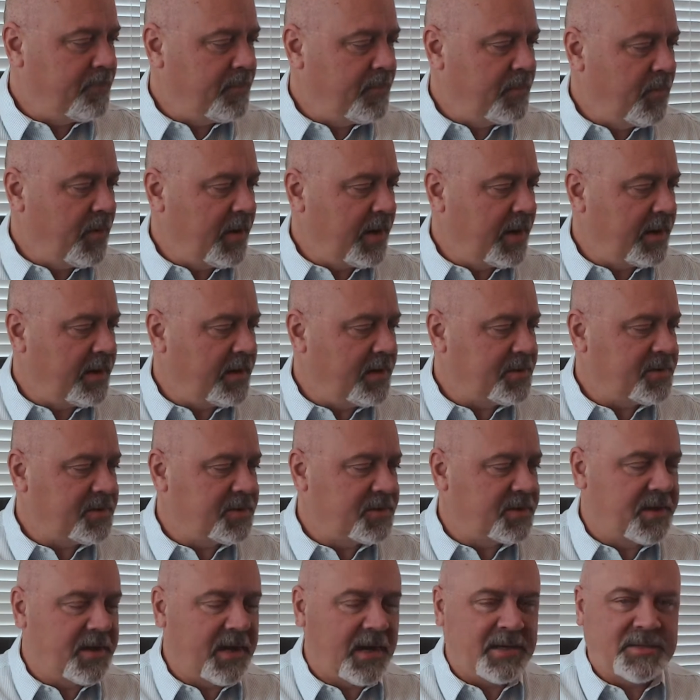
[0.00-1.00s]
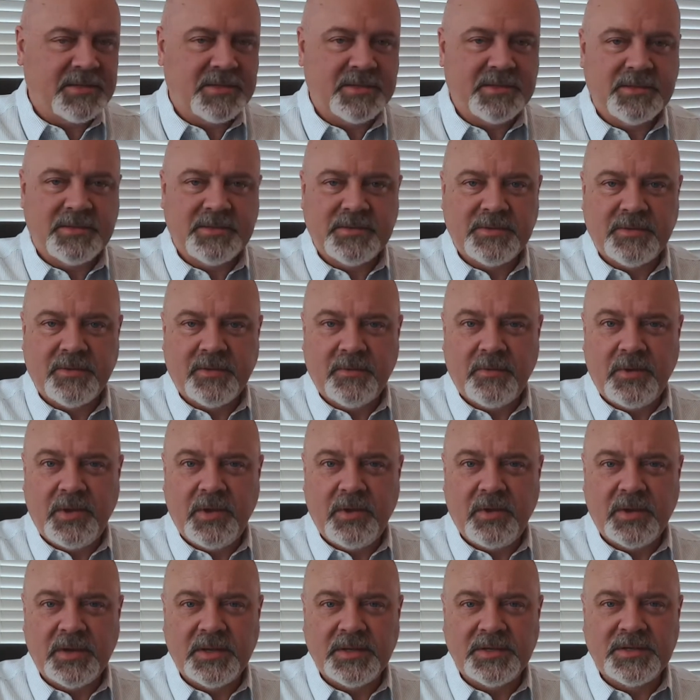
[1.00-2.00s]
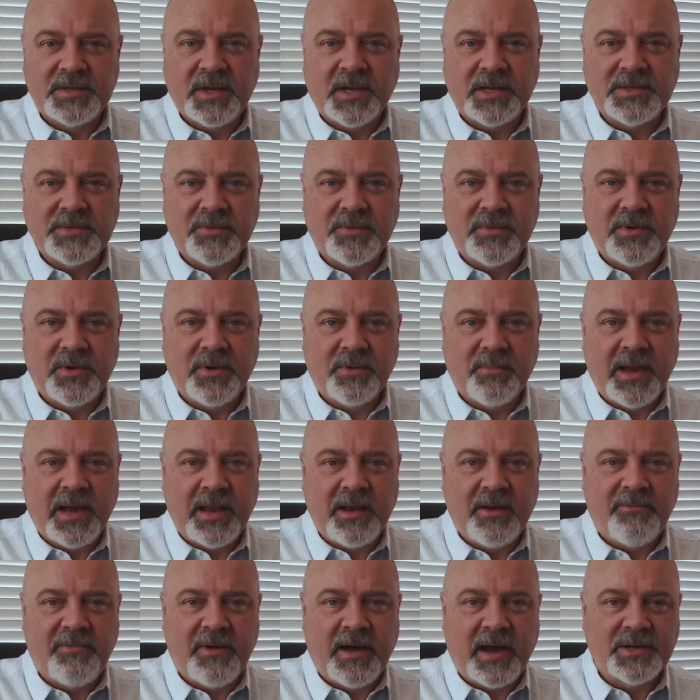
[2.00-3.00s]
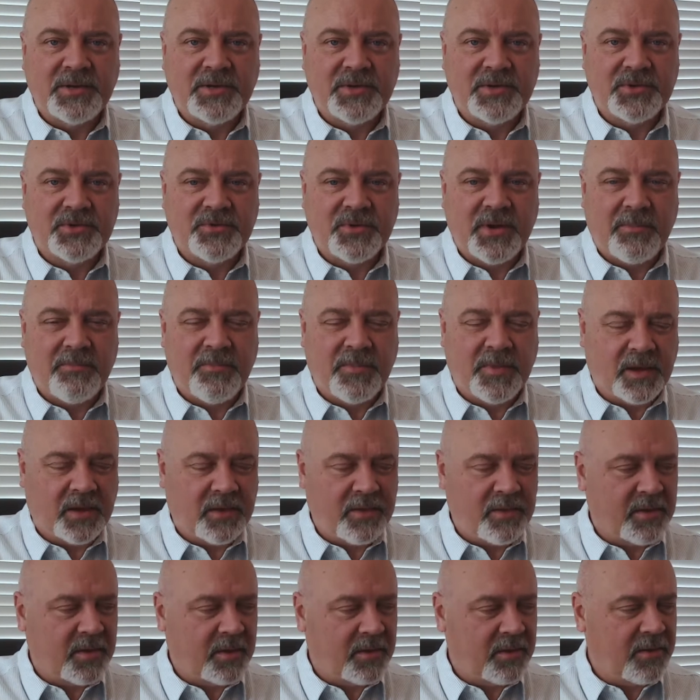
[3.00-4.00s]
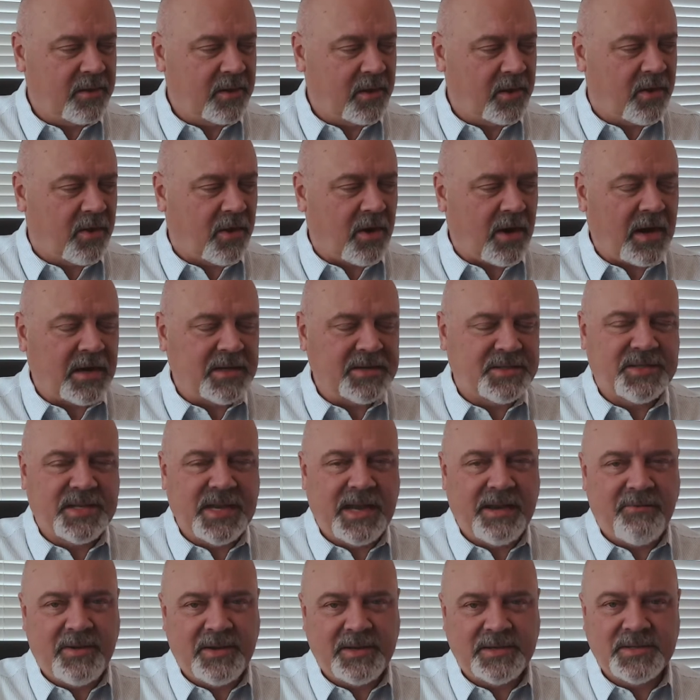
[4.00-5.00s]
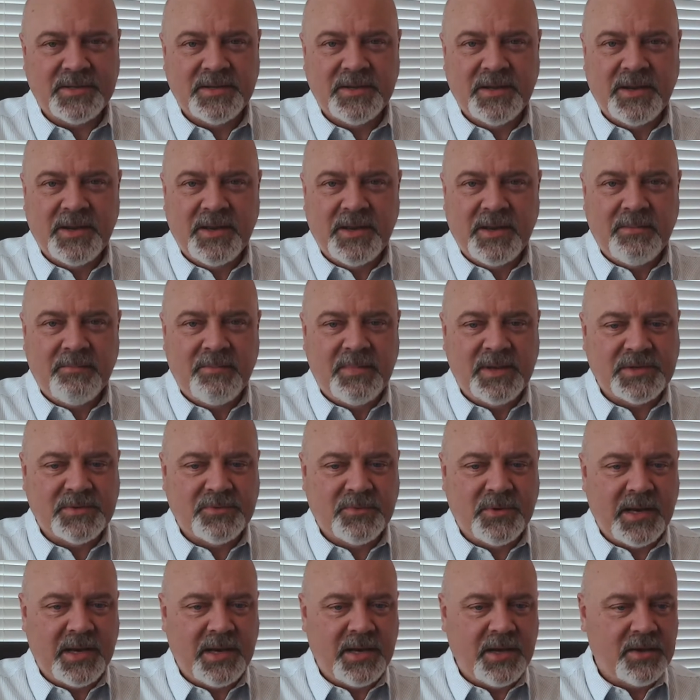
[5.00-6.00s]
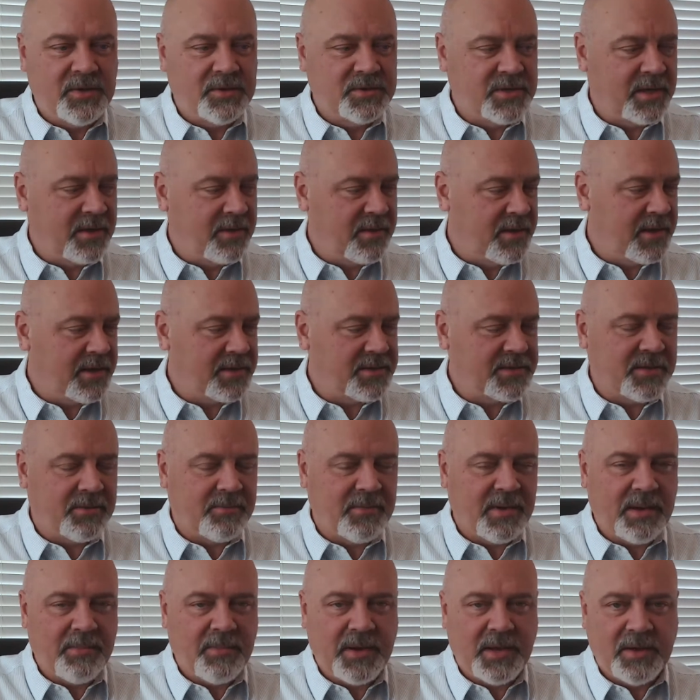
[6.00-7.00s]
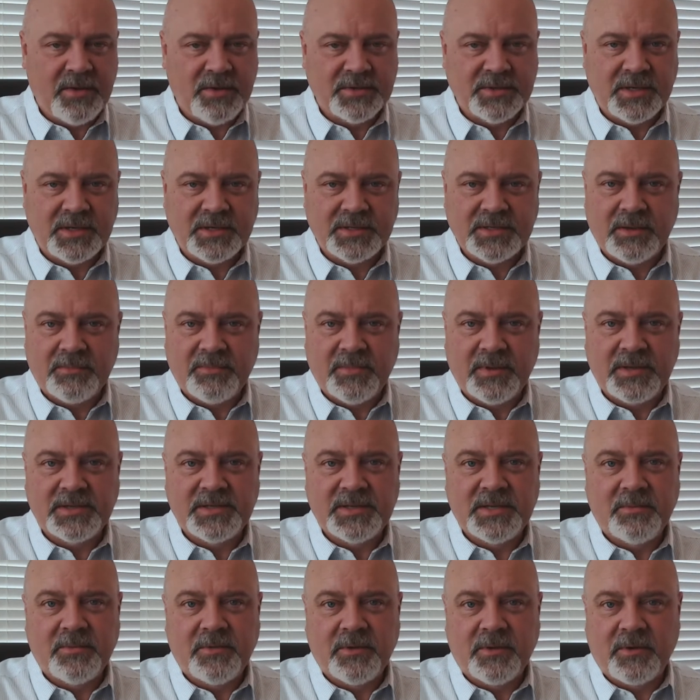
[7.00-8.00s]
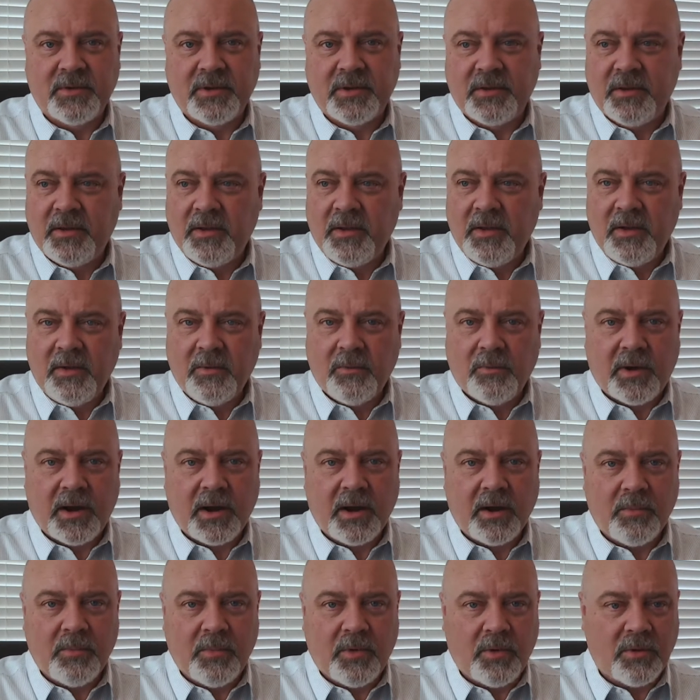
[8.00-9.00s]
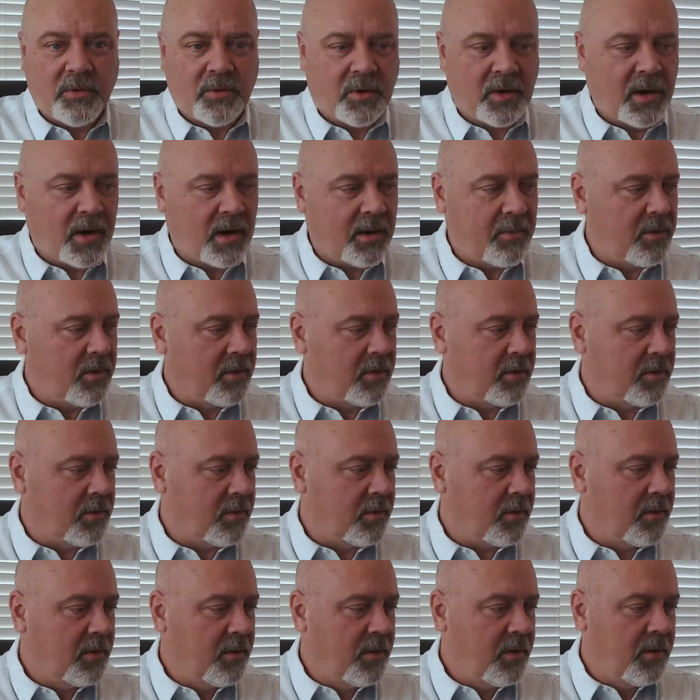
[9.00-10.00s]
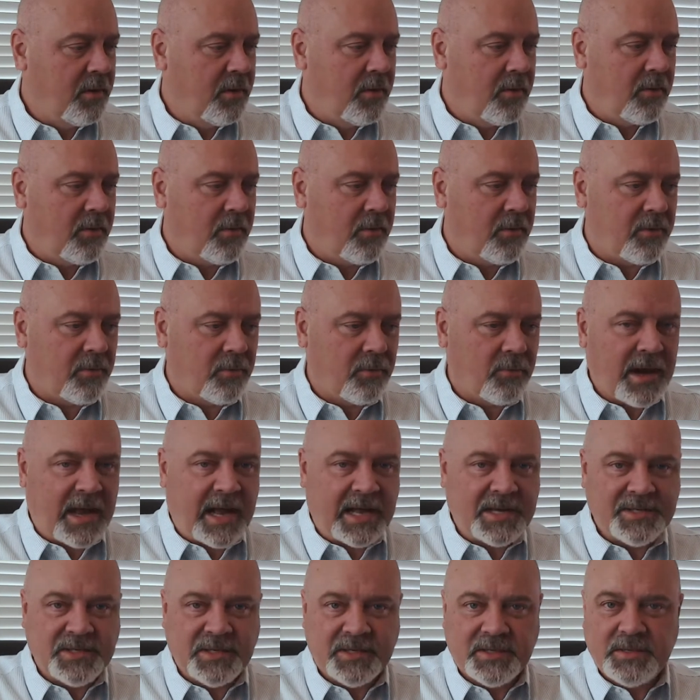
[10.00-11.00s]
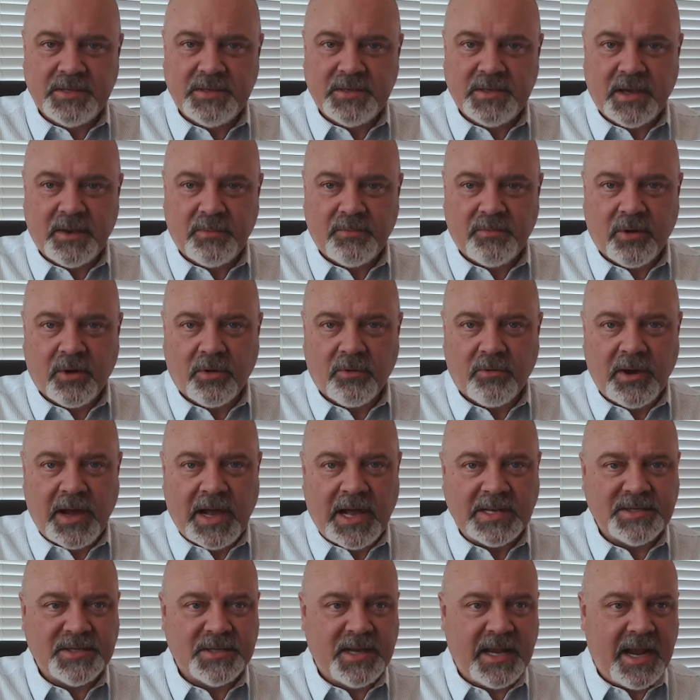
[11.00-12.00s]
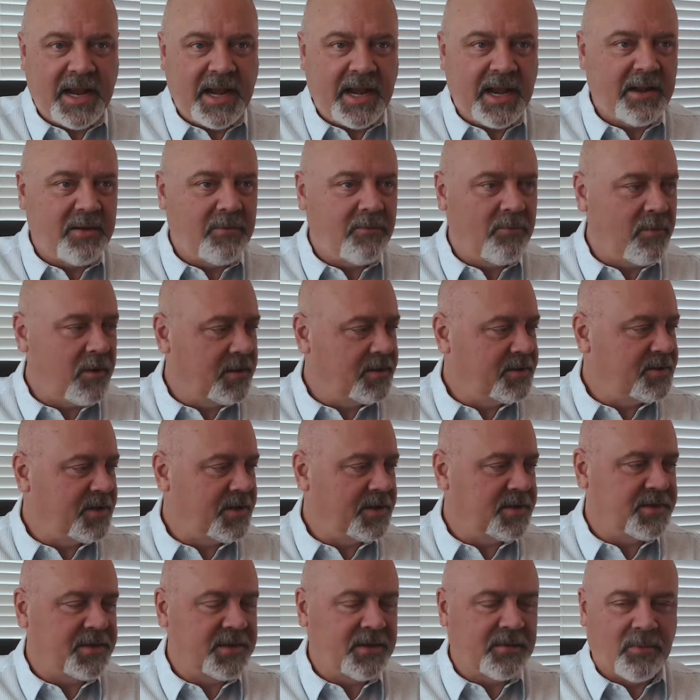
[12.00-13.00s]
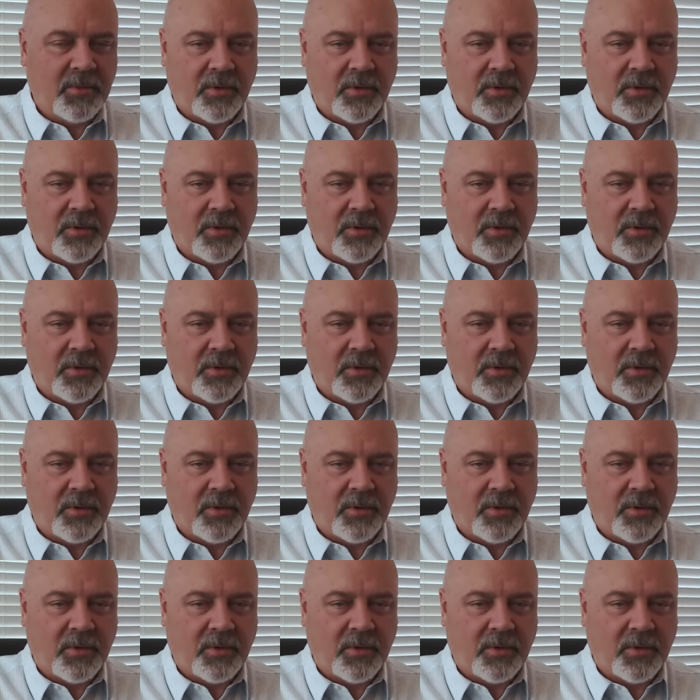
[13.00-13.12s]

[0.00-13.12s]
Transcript: We can discuss, or you can discuss with your manufacturer's rep, the cost savings between using this and maybe using something similar to wire mold or Hubble or the Ratchet Pro Ratchet 881 system